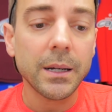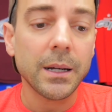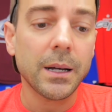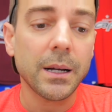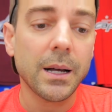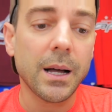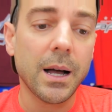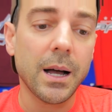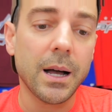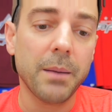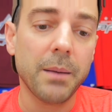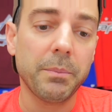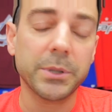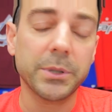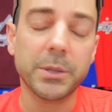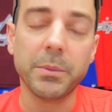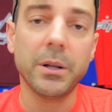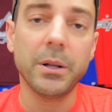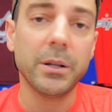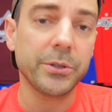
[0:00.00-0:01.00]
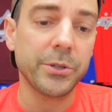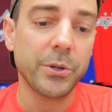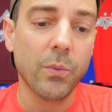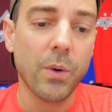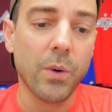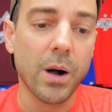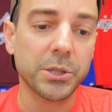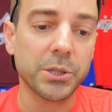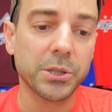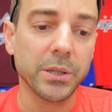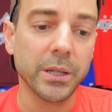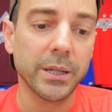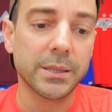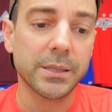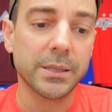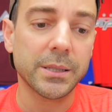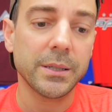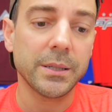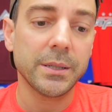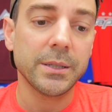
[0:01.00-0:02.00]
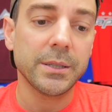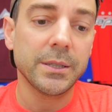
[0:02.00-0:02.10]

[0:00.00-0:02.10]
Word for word: Um, put them all on your watch list.